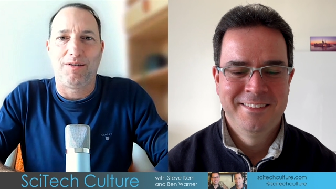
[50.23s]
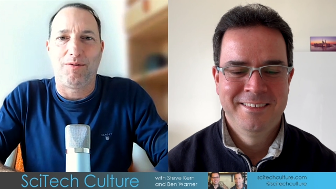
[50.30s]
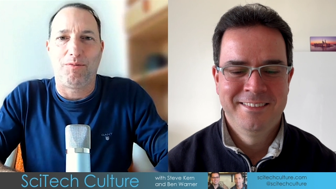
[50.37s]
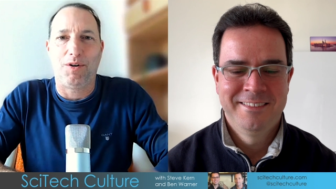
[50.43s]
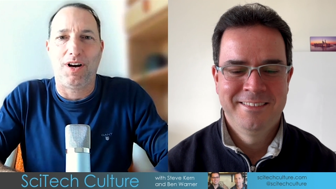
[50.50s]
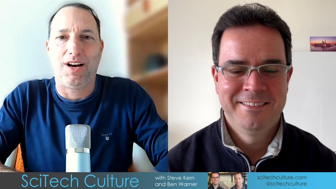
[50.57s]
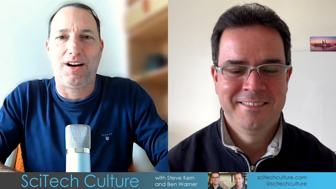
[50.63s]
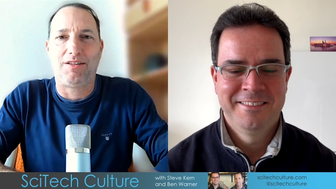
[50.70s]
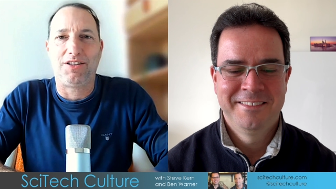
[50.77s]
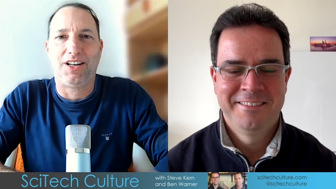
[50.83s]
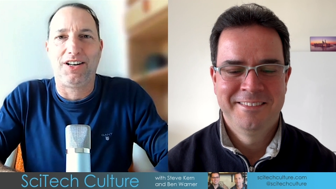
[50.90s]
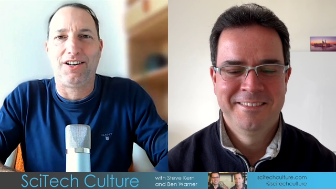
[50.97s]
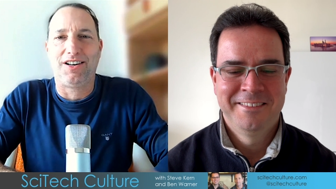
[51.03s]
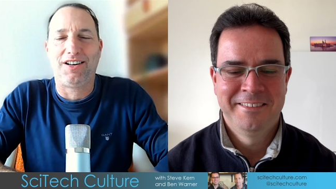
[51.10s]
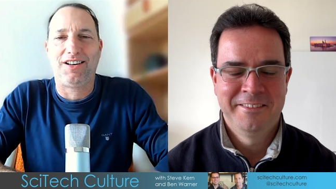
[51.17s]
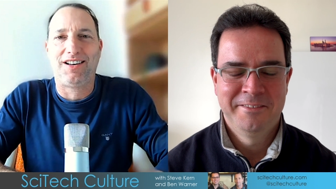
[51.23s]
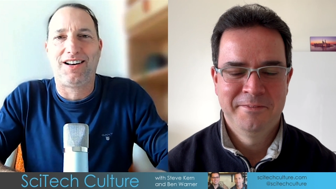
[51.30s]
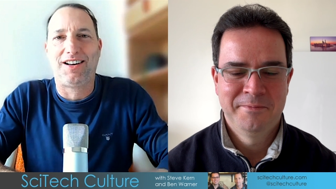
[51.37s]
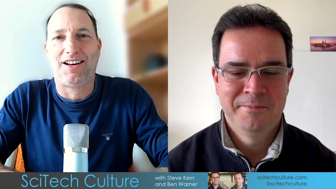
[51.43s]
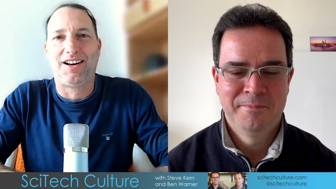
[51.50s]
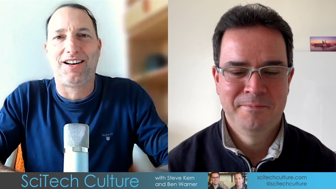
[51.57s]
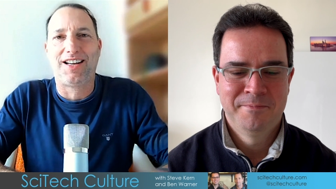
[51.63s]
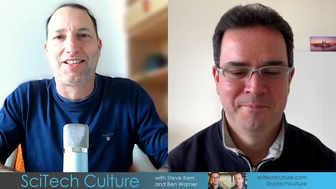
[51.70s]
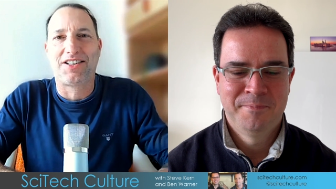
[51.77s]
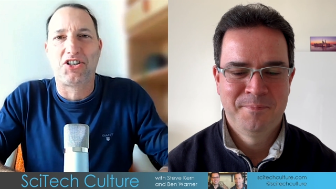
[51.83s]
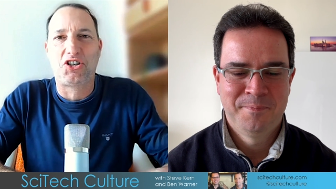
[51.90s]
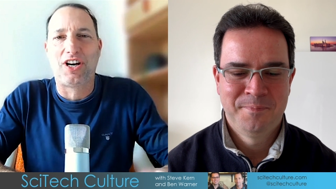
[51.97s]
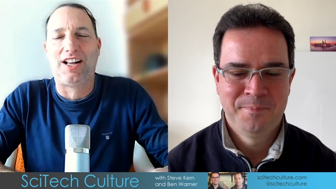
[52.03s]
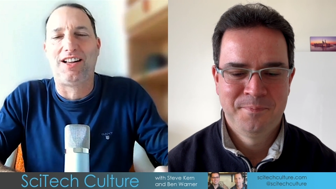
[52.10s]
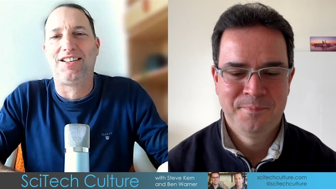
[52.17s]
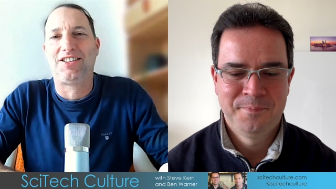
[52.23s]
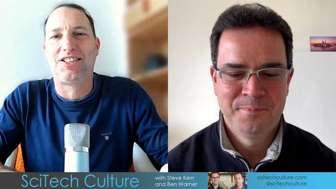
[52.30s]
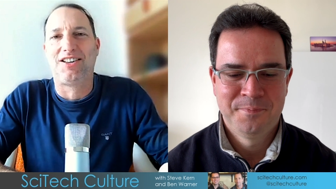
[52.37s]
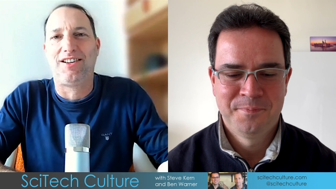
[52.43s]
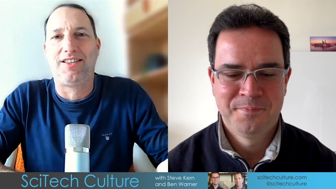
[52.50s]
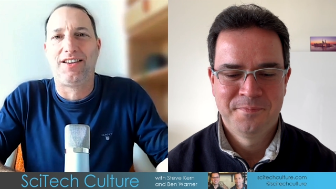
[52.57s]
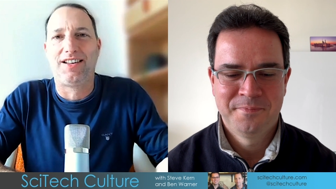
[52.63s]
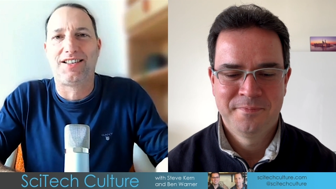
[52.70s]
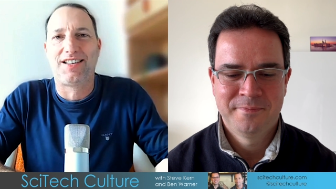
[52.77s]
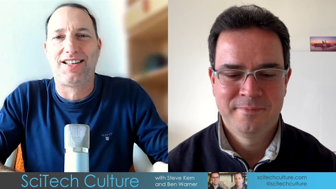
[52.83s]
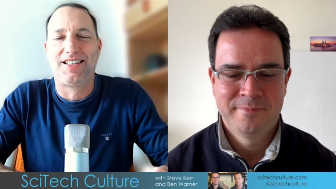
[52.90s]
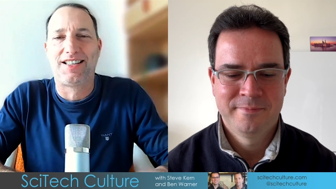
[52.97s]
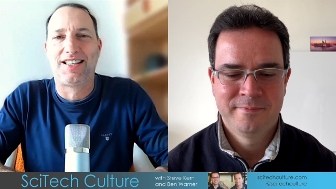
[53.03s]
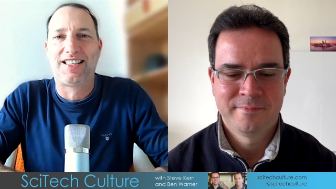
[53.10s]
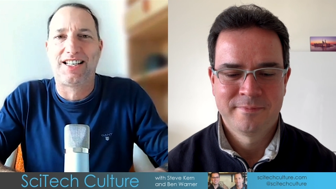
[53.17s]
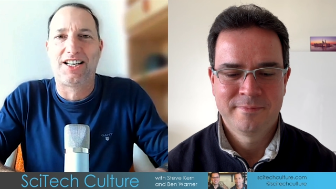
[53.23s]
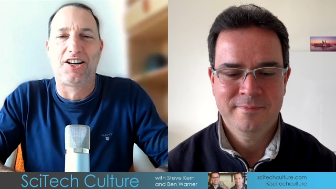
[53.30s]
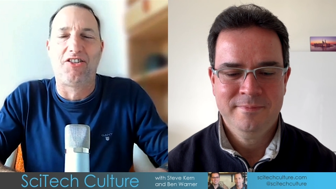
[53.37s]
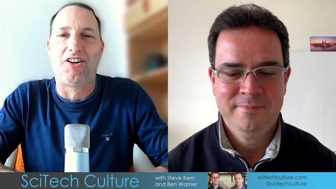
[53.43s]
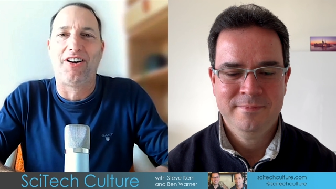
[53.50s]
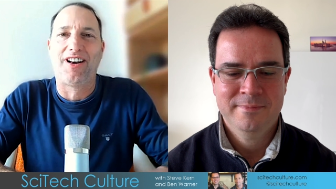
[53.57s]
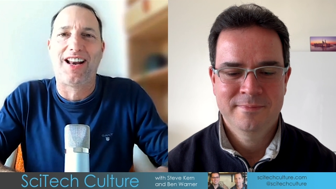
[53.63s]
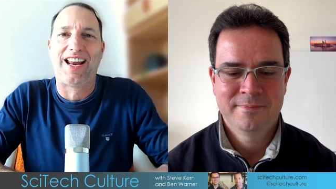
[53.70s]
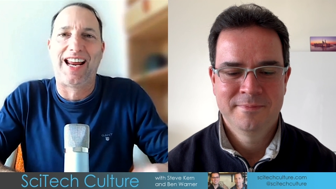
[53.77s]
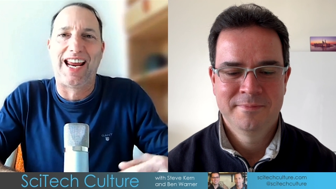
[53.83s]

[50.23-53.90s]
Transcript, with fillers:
Speaker 1: Well, you know, I guess a challenge like this is got